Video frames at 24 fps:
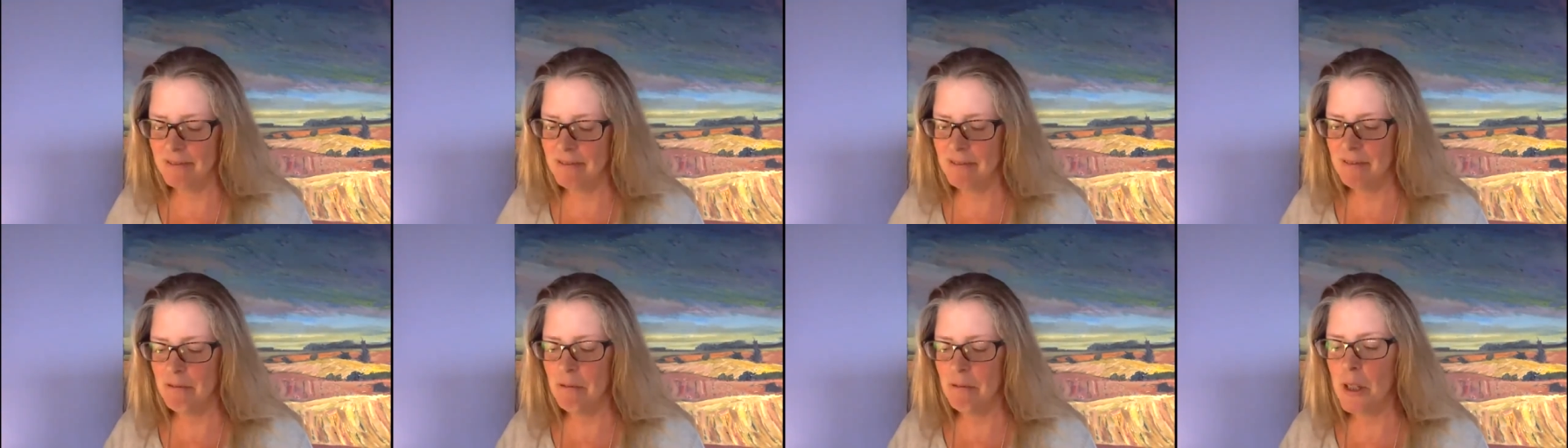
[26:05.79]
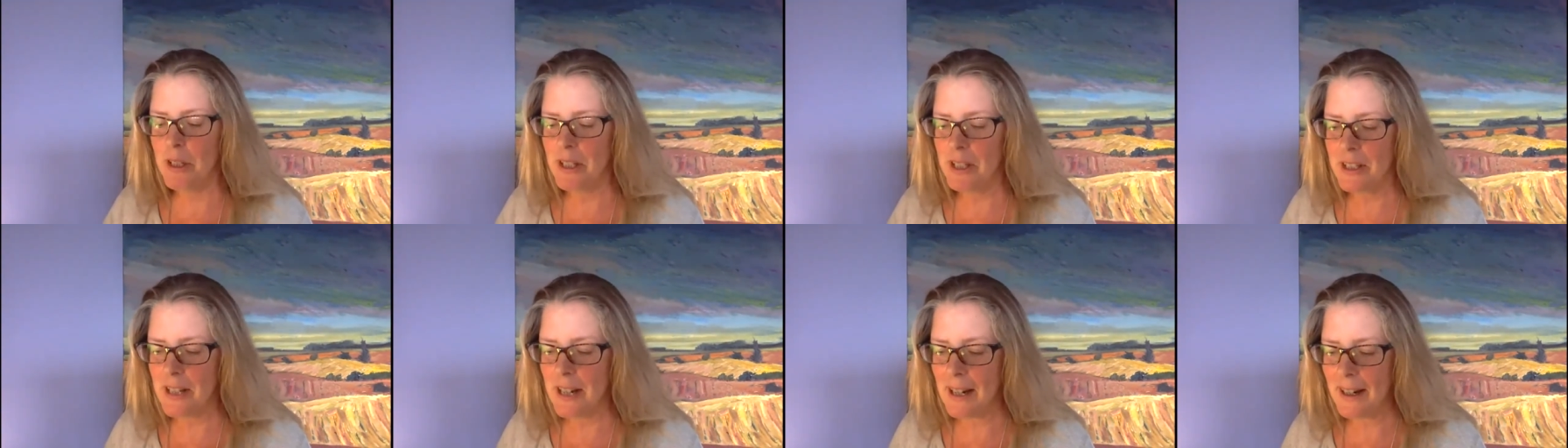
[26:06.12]
what
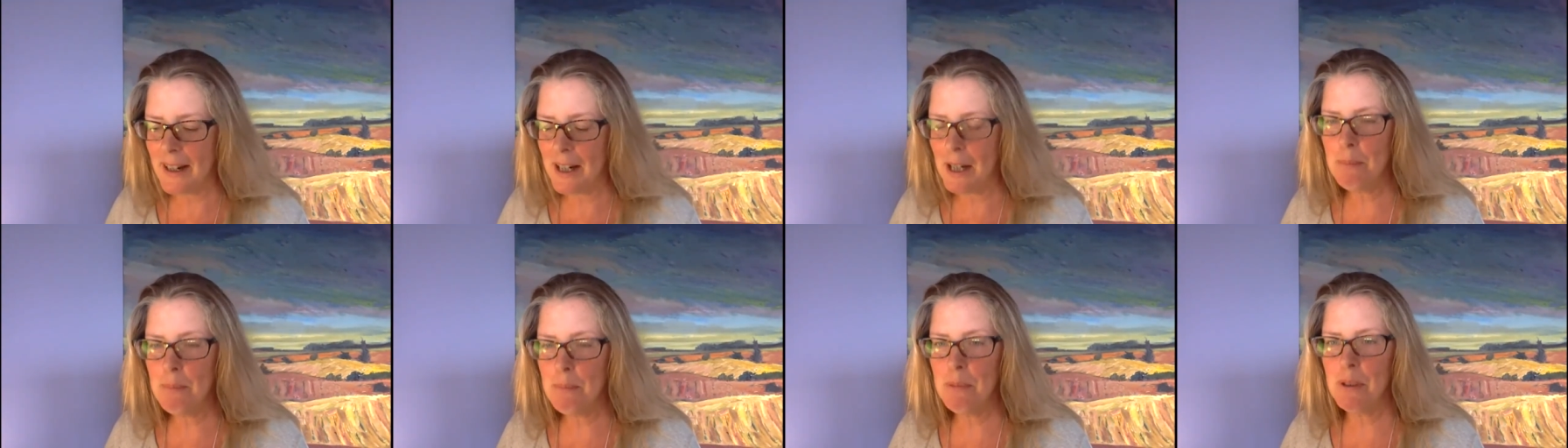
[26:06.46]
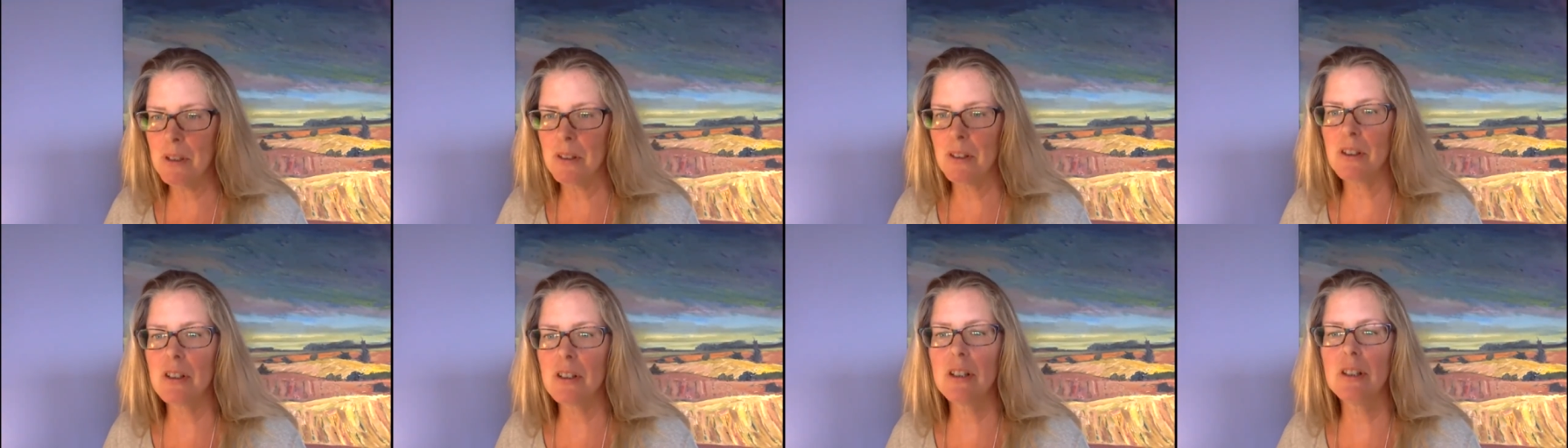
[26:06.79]
had happened,
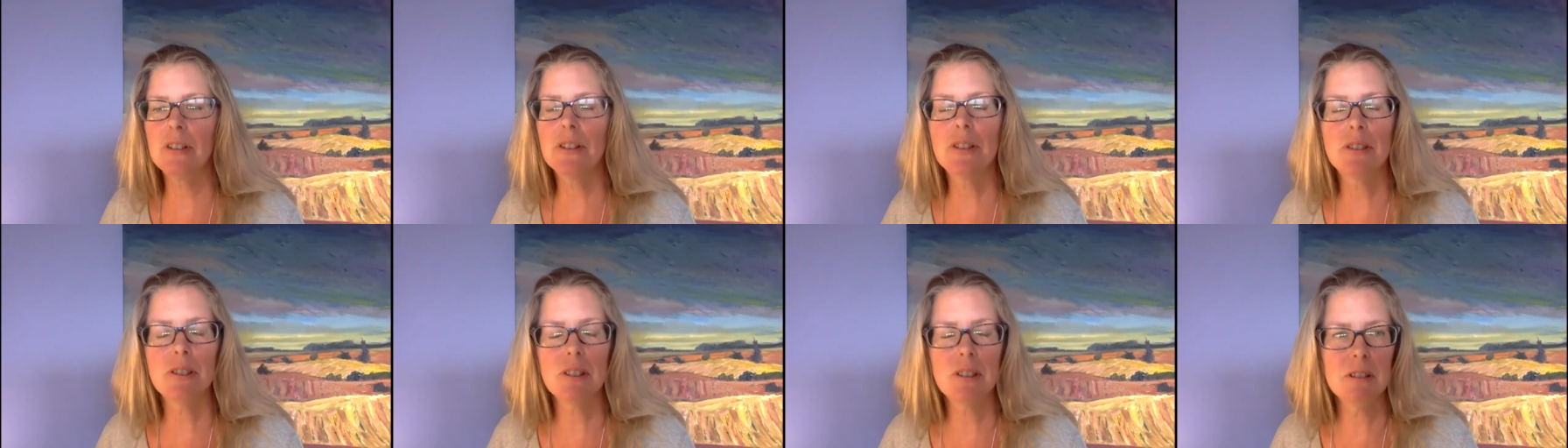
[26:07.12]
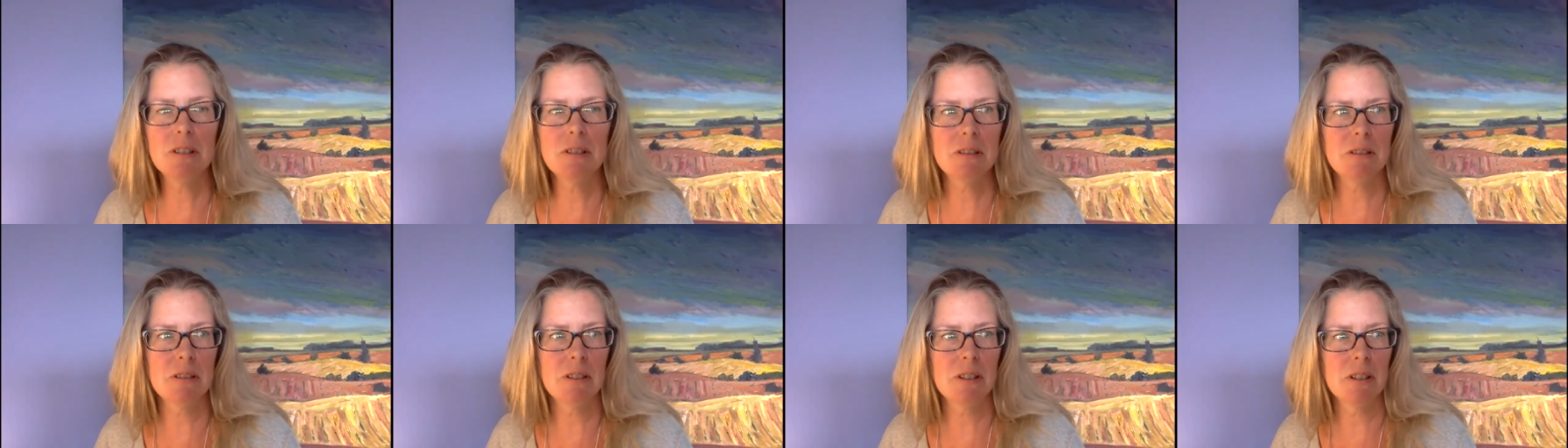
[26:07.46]
she
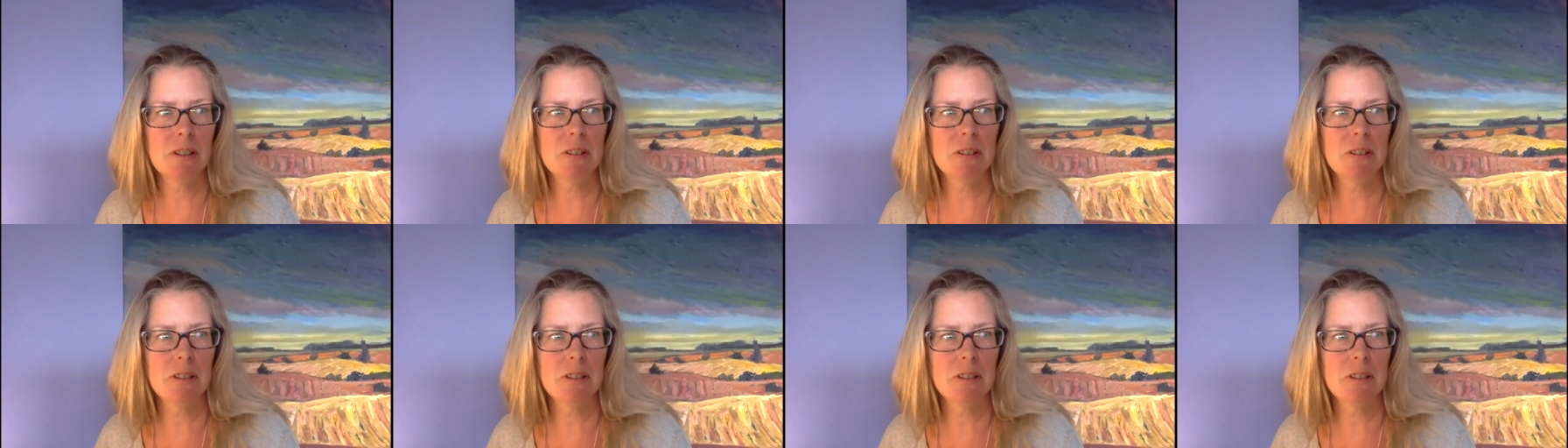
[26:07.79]
sued.